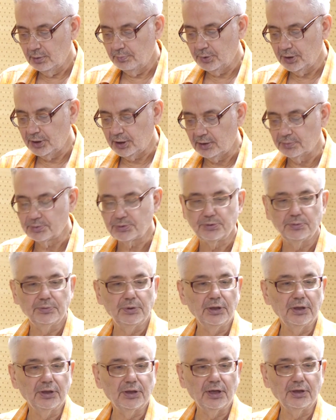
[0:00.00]
perhaps
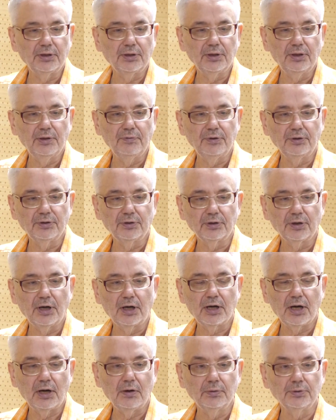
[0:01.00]
we can even
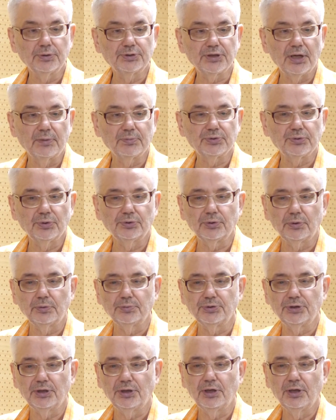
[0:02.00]
account some sort
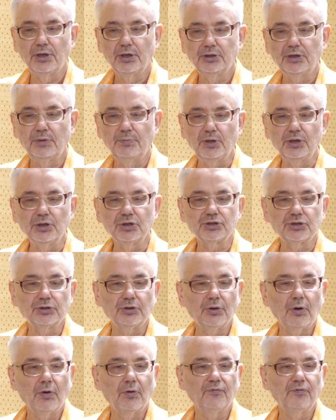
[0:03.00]
of the diminishing
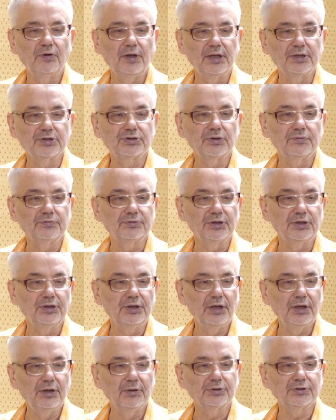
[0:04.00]
of length of the
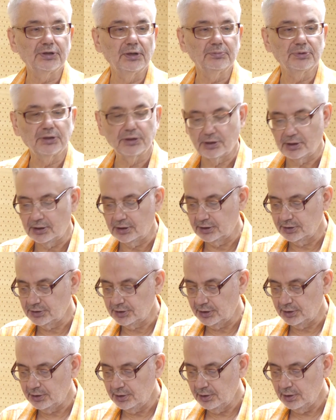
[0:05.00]
day or something like
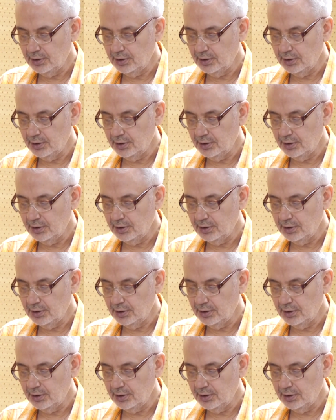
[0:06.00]
that.